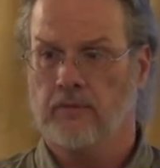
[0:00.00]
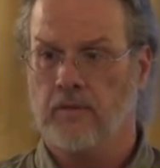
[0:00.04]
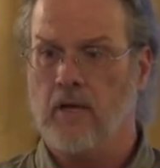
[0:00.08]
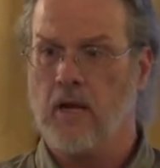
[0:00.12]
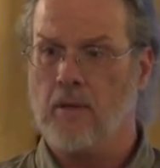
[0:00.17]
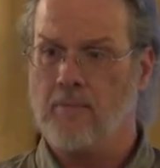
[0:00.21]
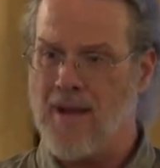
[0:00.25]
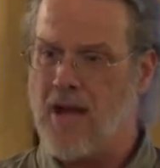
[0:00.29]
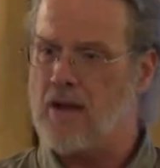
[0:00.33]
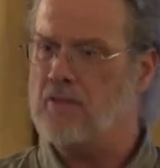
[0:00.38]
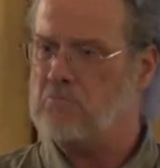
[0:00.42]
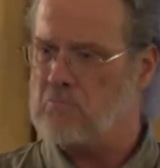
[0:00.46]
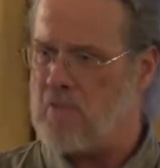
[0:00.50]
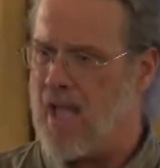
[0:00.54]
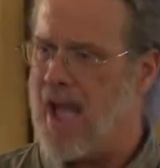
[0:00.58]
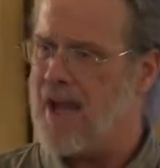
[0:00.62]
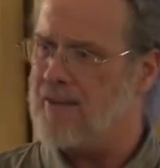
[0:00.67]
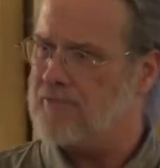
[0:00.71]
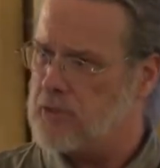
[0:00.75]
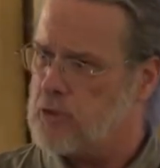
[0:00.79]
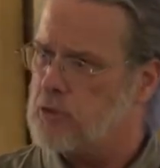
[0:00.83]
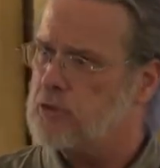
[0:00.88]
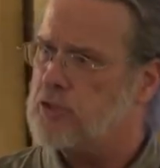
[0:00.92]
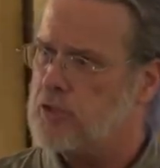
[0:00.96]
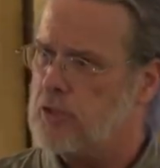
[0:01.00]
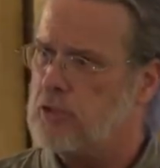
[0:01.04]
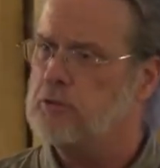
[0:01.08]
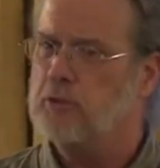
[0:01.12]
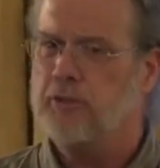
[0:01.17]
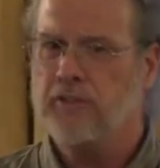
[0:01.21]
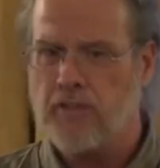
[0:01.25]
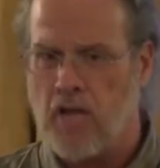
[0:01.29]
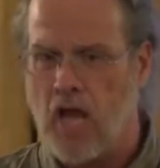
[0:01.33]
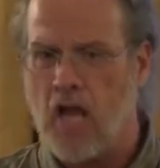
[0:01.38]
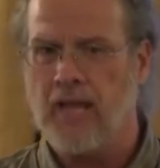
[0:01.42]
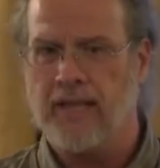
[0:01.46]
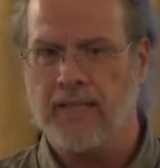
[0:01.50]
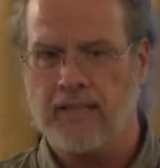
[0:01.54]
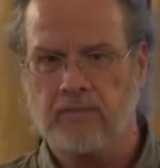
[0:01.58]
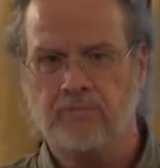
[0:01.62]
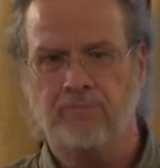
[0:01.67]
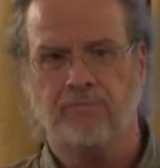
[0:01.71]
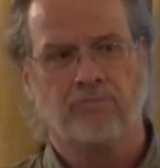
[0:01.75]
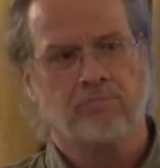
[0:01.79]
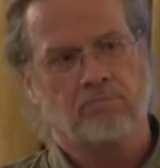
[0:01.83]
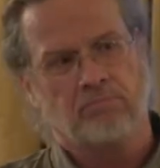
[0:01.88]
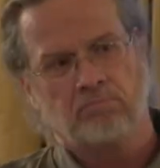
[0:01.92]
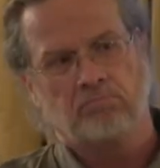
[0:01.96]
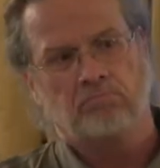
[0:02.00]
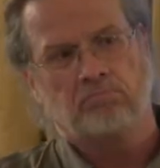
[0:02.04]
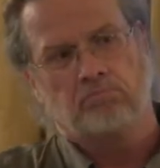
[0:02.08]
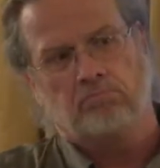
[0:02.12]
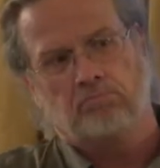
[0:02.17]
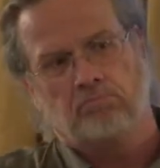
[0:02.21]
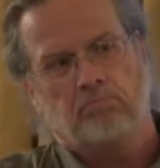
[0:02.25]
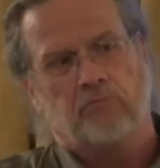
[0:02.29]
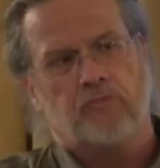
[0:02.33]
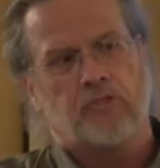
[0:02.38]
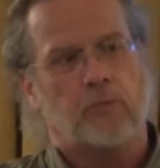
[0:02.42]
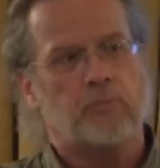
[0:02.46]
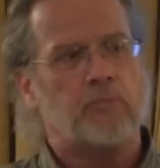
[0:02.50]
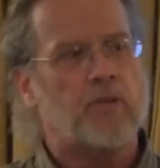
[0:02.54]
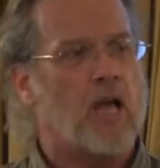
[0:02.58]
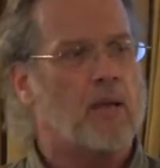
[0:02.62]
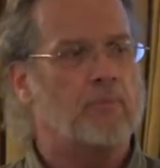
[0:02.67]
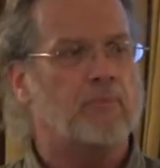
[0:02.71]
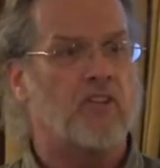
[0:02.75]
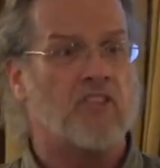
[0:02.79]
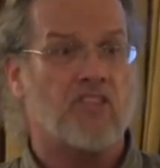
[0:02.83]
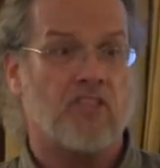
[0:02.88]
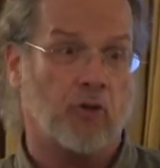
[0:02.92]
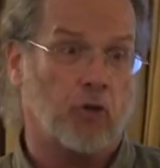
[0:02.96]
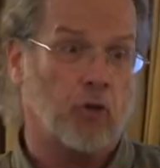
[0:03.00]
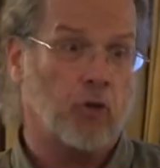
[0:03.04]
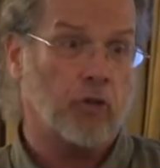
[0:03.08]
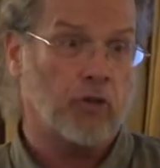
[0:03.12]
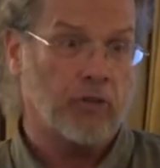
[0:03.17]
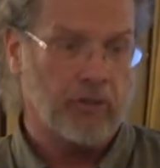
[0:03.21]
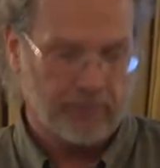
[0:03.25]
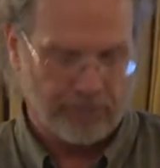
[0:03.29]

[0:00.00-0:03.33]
About half your children dying, sometimes a third.